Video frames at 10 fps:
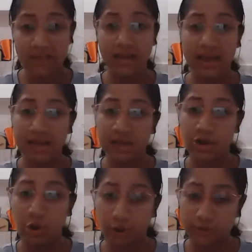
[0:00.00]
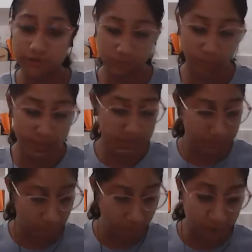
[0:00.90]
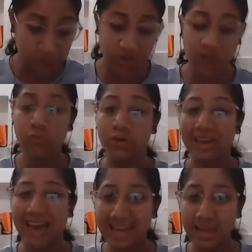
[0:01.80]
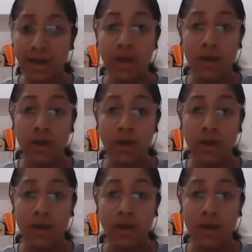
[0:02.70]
the delegate of so-and-so country, would like